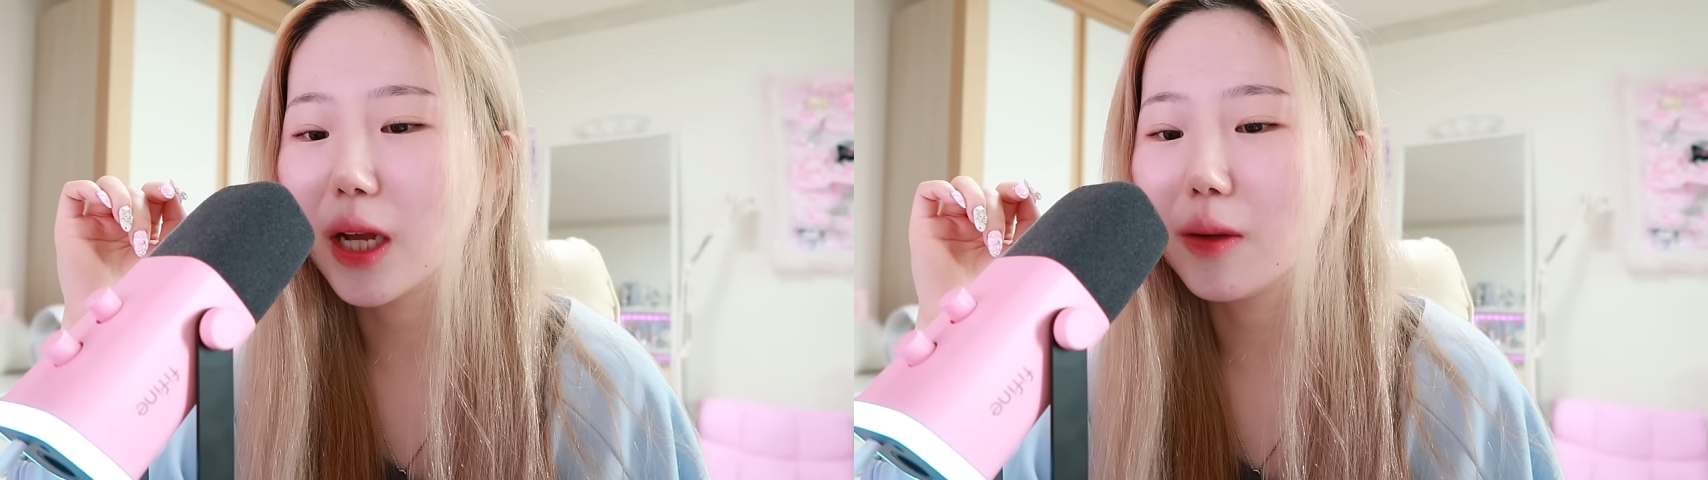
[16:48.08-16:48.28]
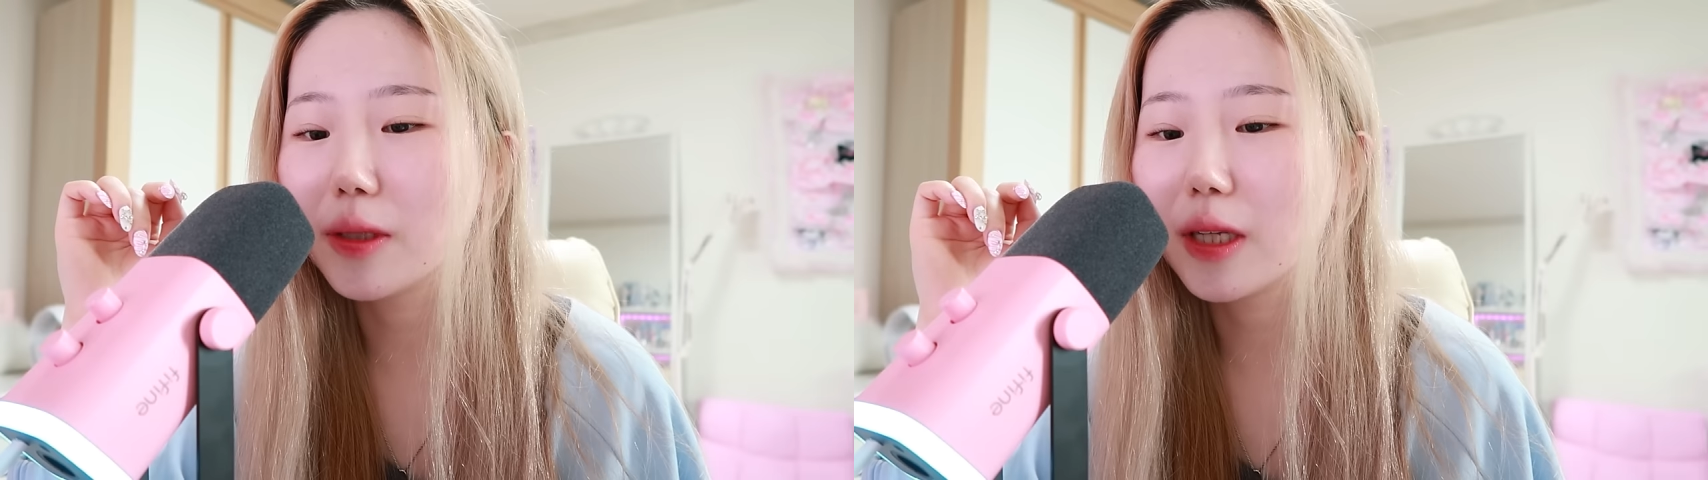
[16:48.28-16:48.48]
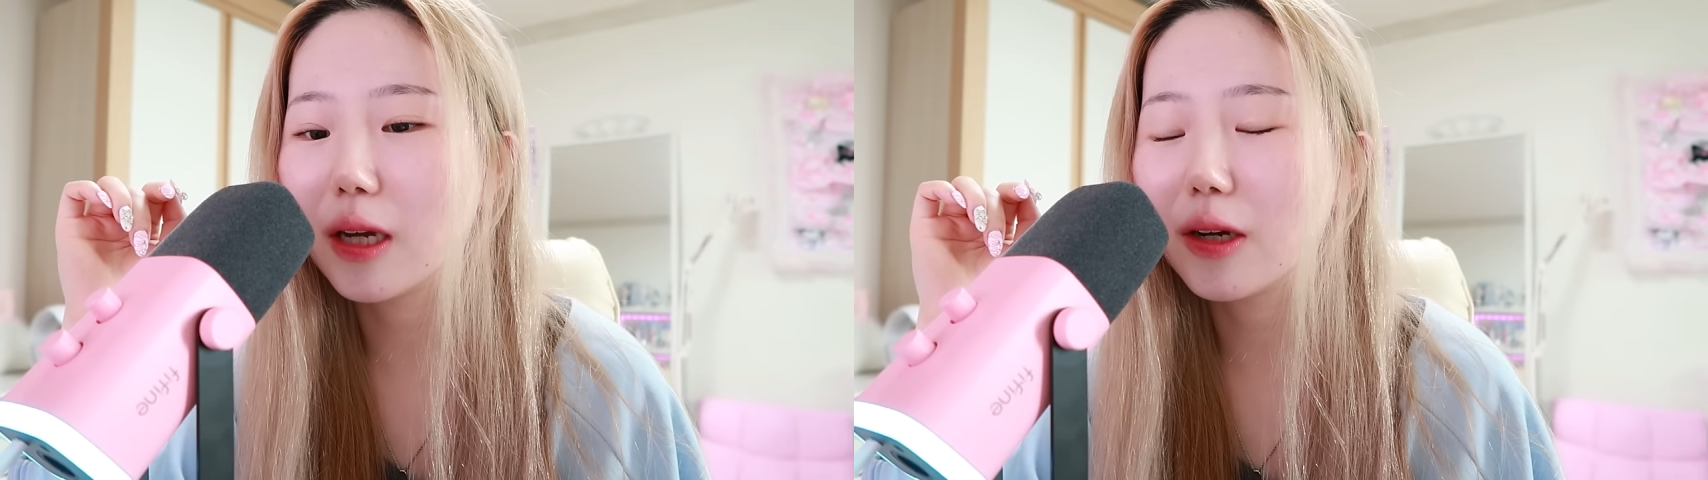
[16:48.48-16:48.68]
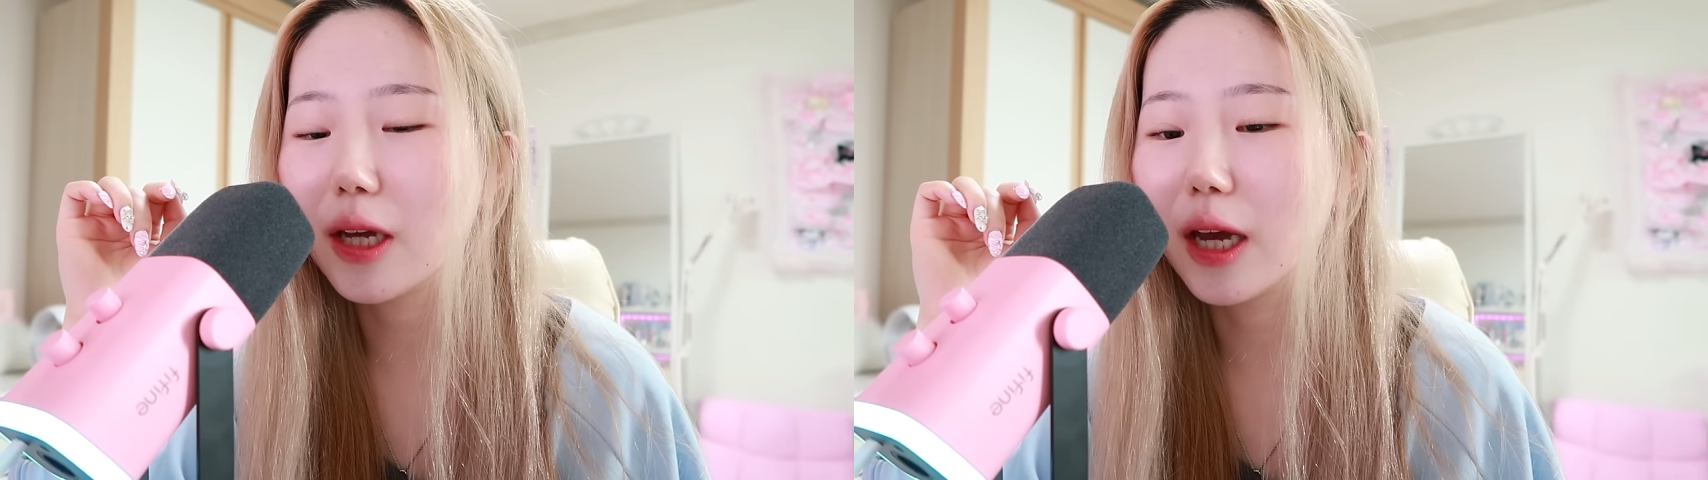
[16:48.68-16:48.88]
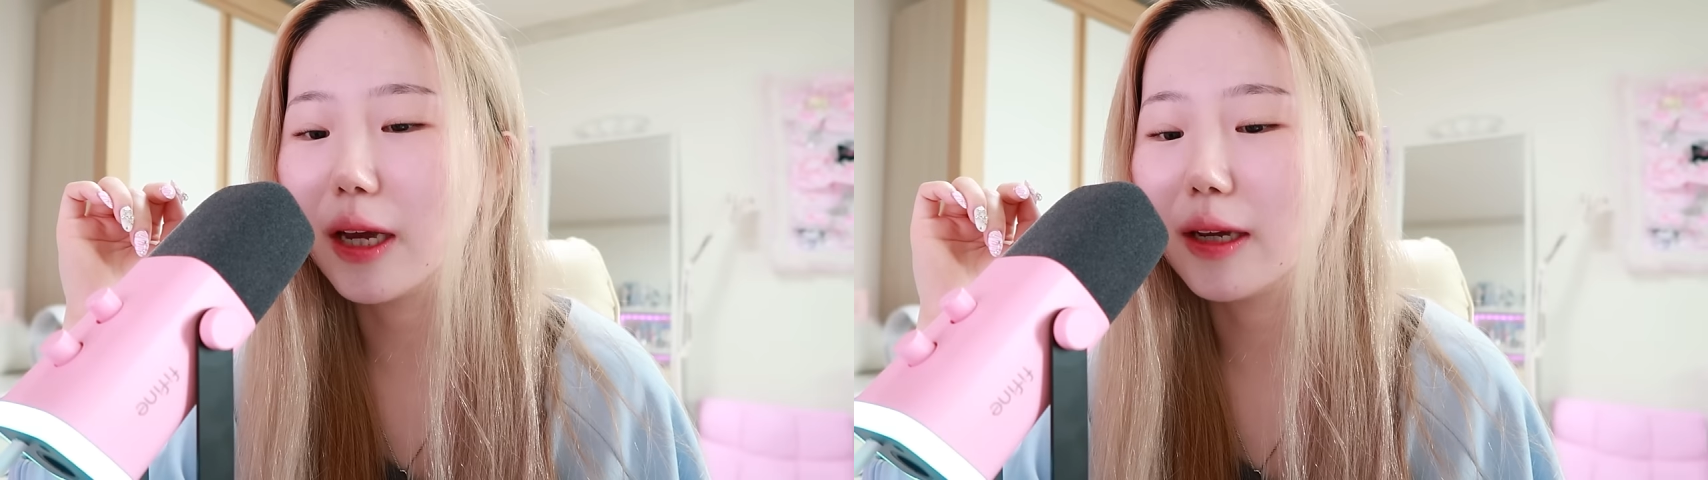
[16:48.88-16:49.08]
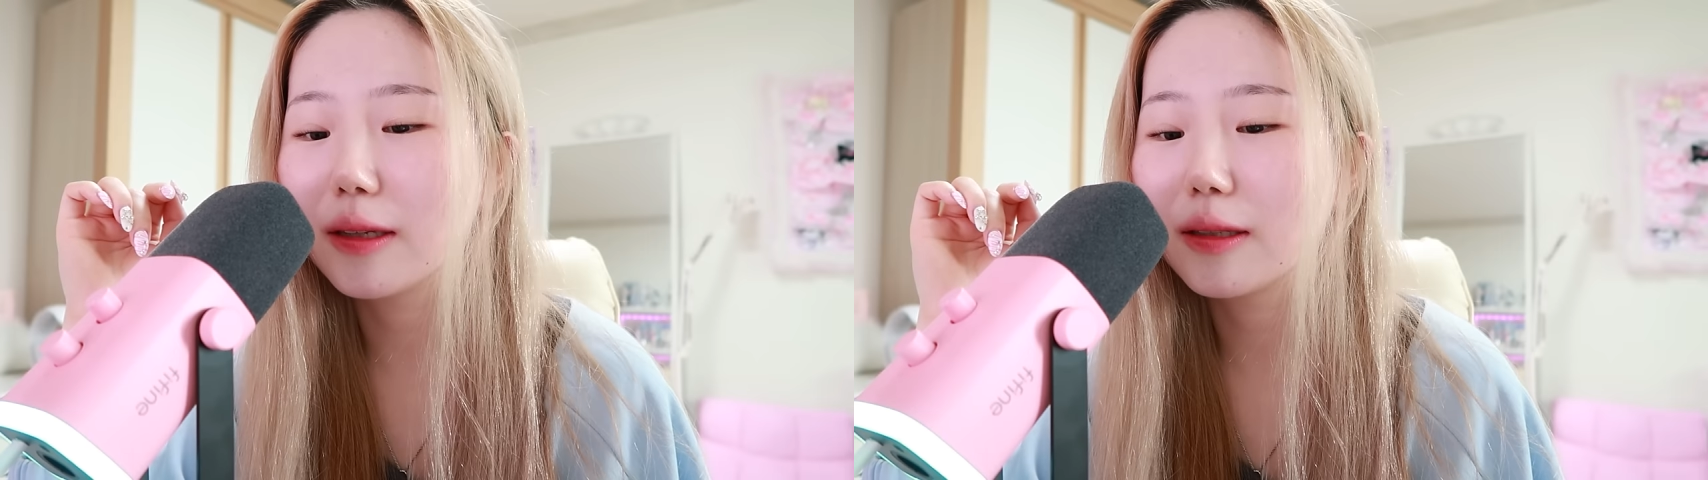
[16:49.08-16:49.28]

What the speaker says: I was like, okay,